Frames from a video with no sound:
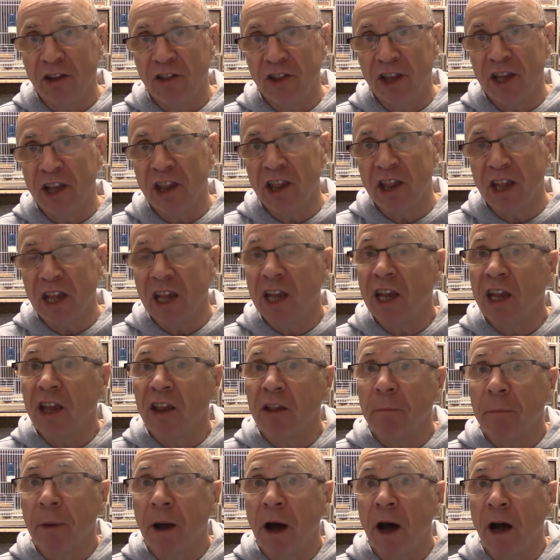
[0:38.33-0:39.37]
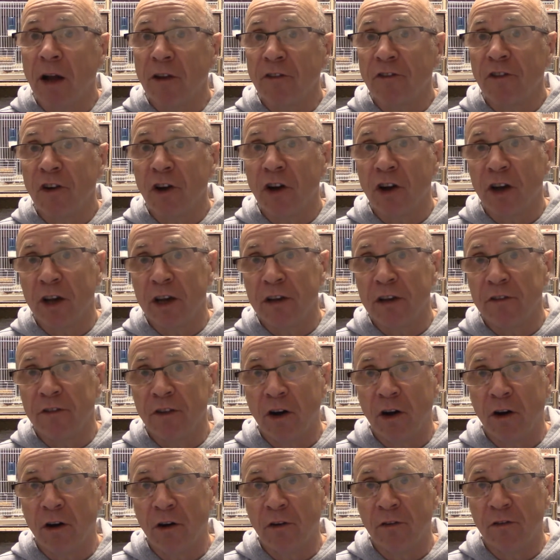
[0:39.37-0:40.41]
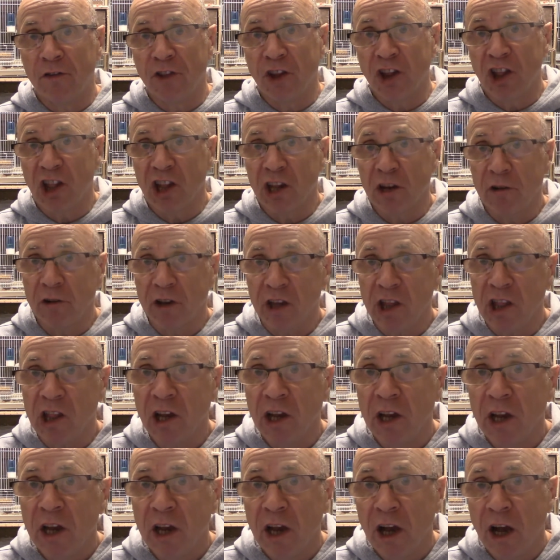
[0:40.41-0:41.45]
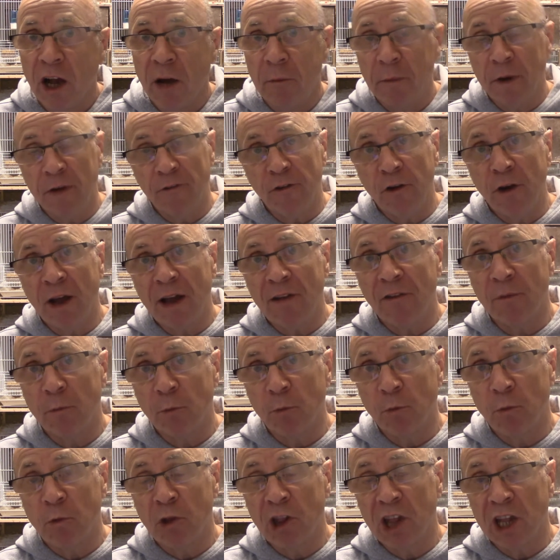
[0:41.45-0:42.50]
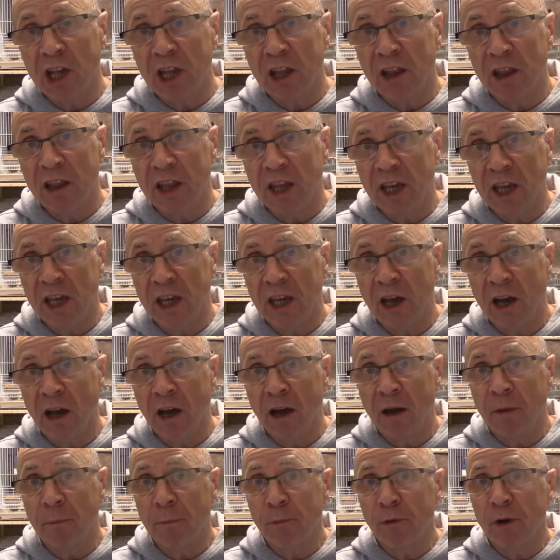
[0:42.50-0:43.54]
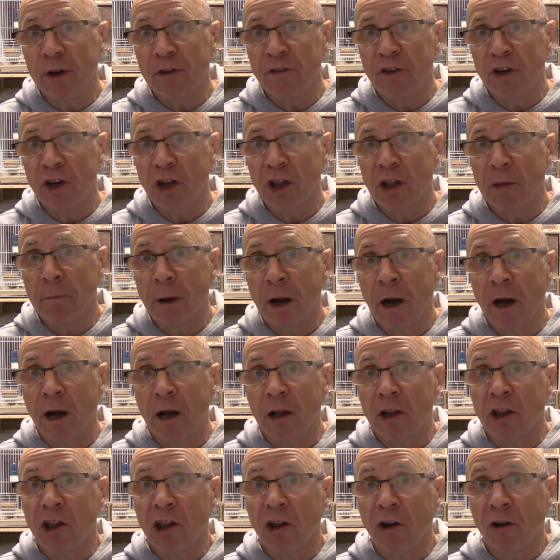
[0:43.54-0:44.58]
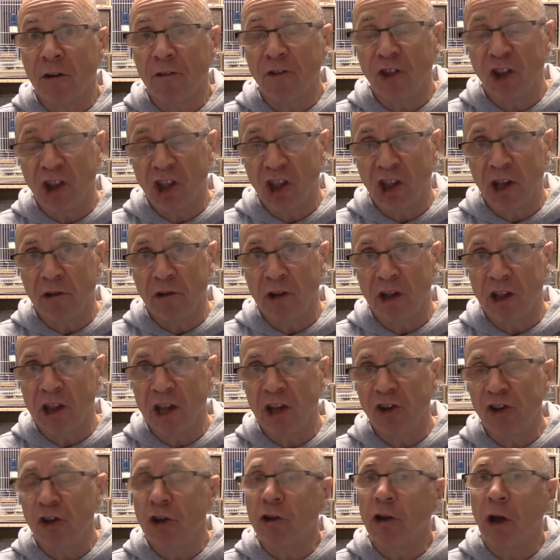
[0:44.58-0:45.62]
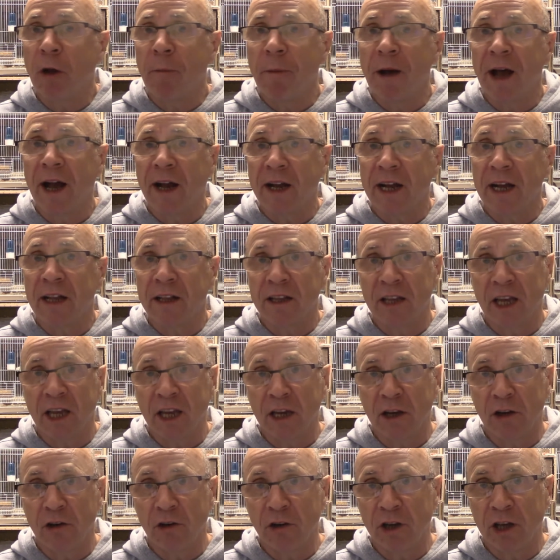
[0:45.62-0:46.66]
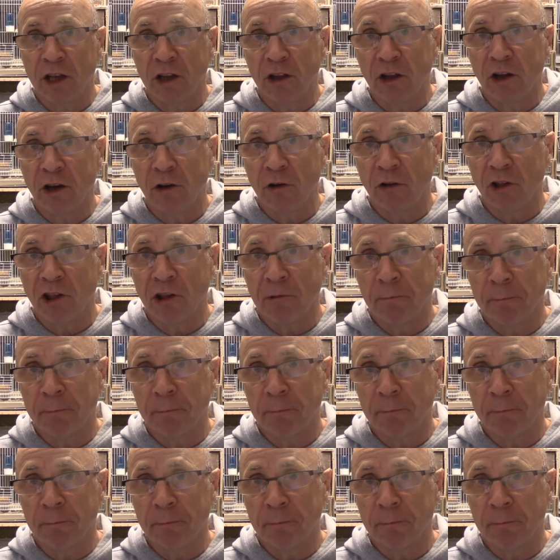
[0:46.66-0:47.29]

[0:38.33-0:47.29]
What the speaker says: This is part 5 of the series. If you haven't seen the previous parts of this series, then do go back and take a look at those.